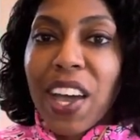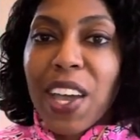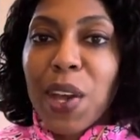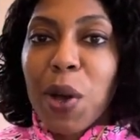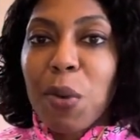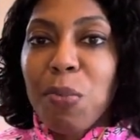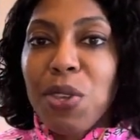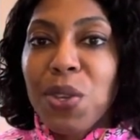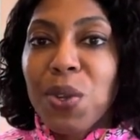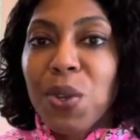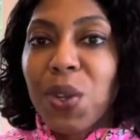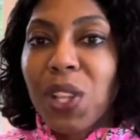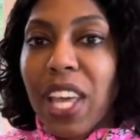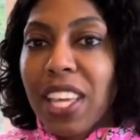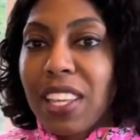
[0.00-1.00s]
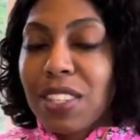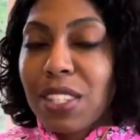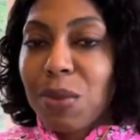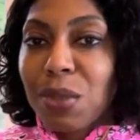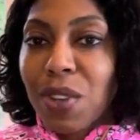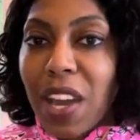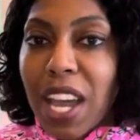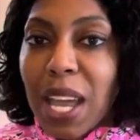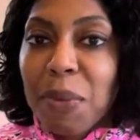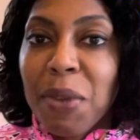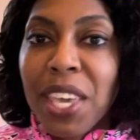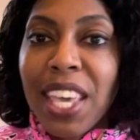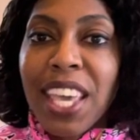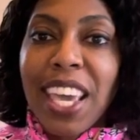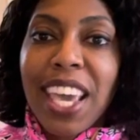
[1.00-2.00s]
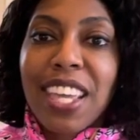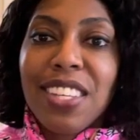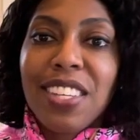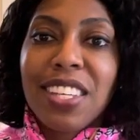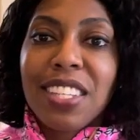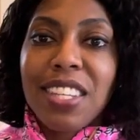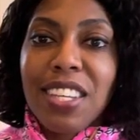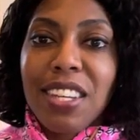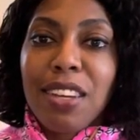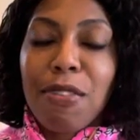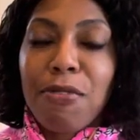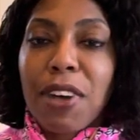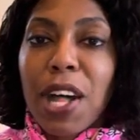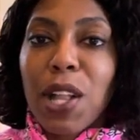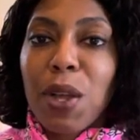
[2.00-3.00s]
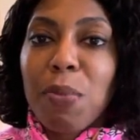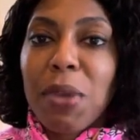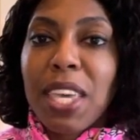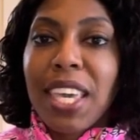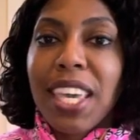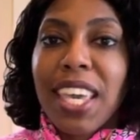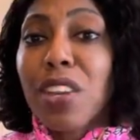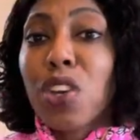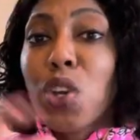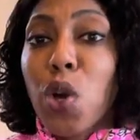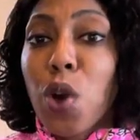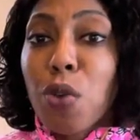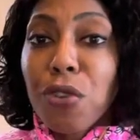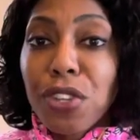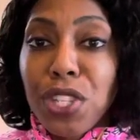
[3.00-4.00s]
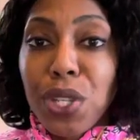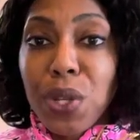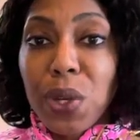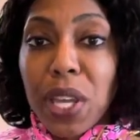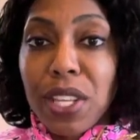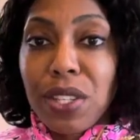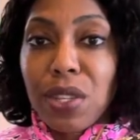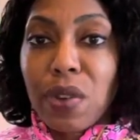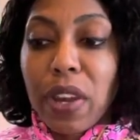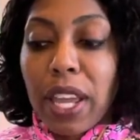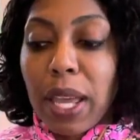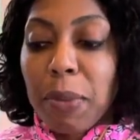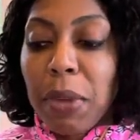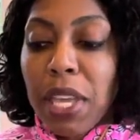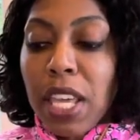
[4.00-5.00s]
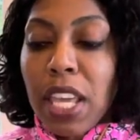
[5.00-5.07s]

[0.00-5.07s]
I hope you like and subscribe and you continue to follow me. Go over to Instagram.